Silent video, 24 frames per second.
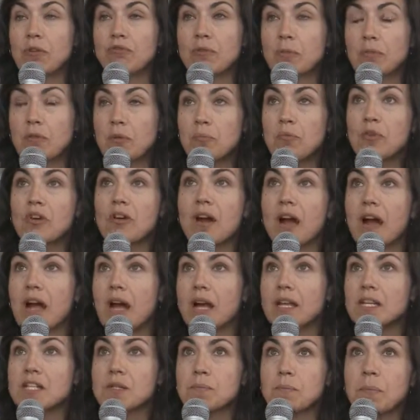I remember
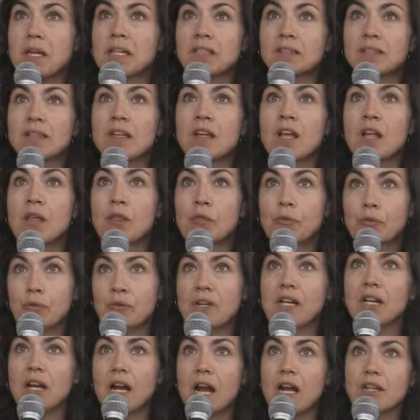I spent
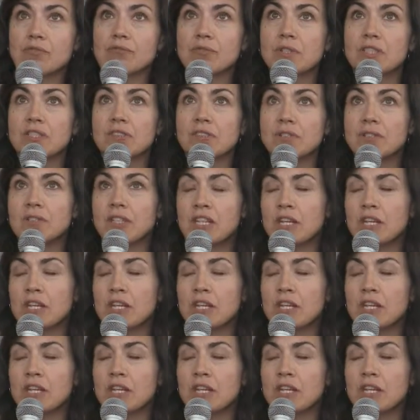300